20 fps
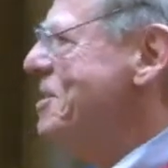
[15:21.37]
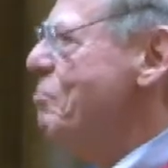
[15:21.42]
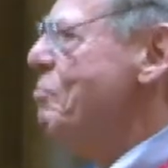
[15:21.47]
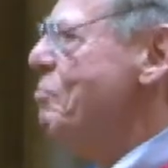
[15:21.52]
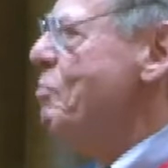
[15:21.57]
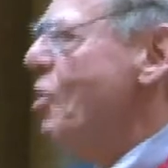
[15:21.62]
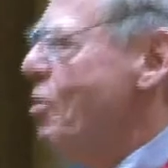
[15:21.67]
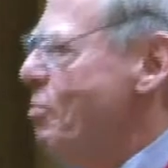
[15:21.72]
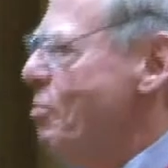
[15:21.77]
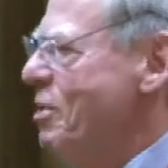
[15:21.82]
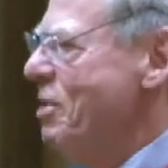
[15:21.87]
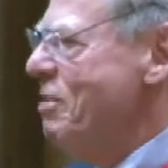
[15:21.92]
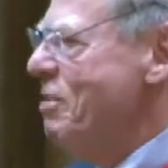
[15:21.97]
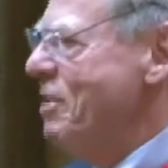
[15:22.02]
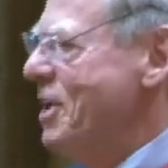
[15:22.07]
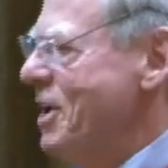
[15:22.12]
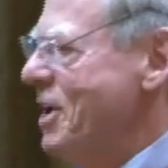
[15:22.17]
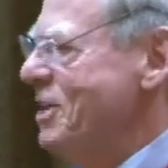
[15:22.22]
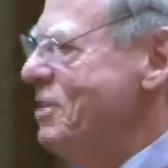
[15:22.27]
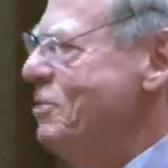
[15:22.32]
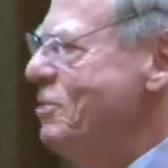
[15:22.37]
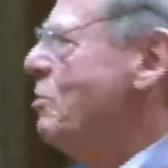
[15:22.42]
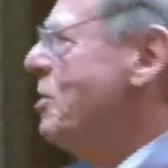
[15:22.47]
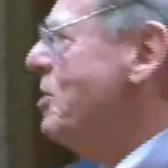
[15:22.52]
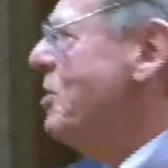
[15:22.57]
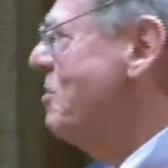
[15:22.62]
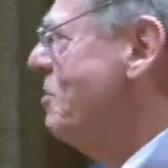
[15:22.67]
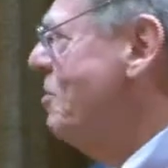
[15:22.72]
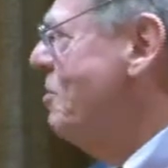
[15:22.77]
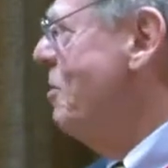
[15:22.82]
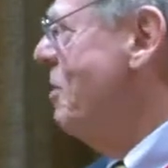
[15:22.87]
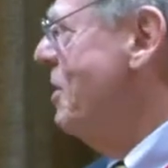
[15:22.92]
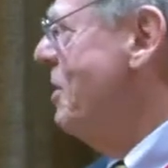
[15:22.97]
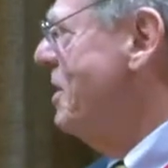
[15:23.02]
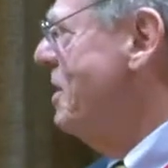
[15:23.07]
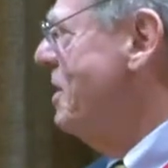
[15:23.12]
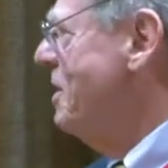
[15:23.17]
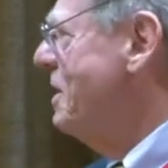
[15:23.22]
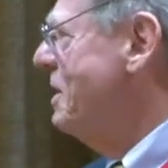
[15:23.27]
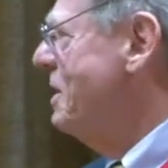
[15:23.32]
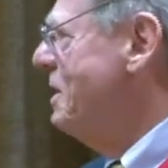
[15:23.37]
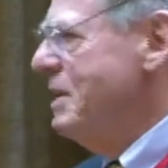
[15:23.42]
a proper way to restore it?